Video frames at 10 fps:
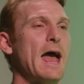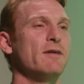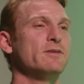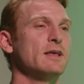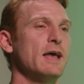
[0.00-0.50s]

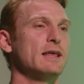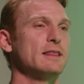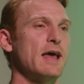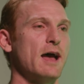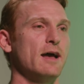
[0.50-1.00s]
having
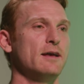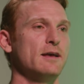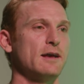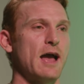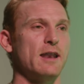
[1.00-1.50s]
like that
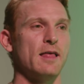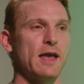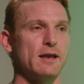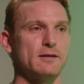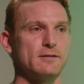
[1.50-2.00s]
kind of
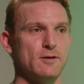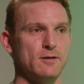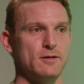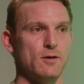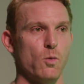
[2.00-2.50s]
like
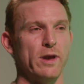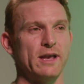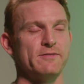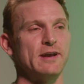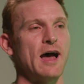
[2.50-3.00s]

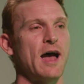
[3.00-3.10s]
wink of an